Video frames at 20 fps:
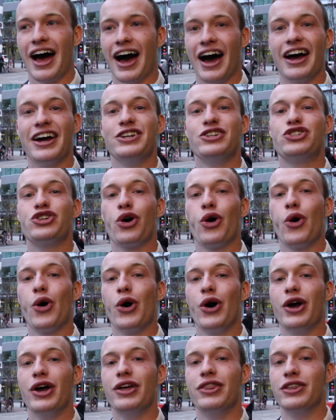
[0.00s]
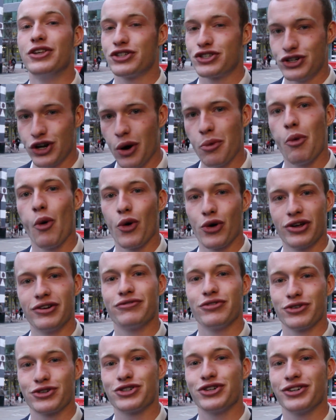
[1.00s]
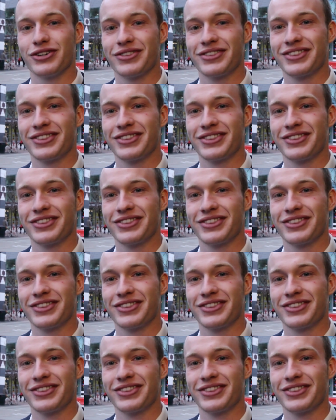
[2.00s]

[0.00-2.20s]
I enjoy the snowboarding for sure.